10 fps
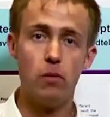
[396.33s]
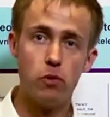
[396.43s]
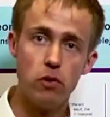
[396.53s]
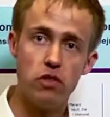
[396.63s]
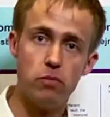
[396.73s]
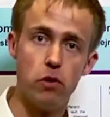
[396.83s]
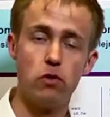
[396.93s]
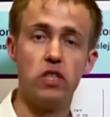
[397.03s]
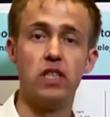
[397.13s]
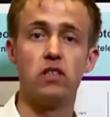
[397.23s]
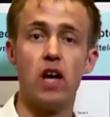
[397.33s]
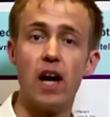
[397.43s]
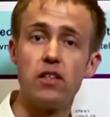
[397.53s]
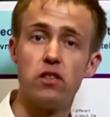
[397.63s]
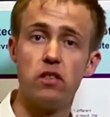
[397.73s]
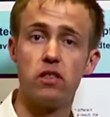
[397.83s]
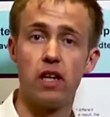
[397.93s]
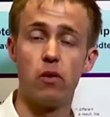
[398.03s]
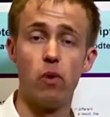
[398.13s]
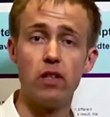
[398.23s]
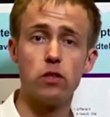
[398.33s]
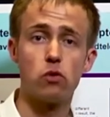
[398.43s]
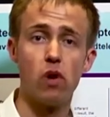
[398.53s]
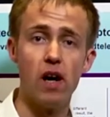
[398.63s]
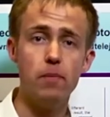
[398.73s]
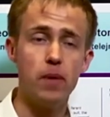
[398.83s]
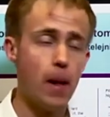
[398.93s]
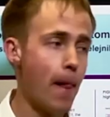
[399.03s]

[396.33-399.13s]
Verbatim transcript: protein-protein interactions that are well described.